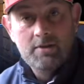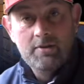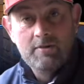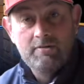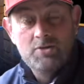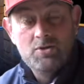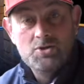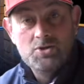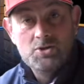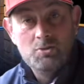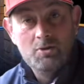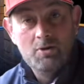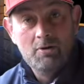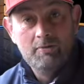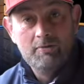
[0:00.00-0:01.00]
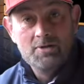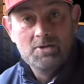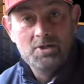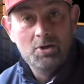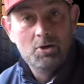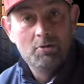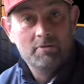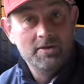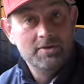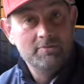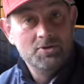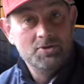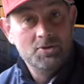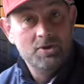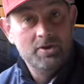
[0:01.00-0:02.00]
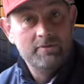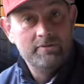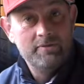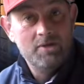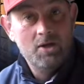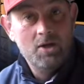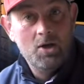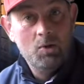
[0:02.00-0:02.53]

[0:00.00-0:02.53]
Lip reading: The first 2 are obviously already reserved.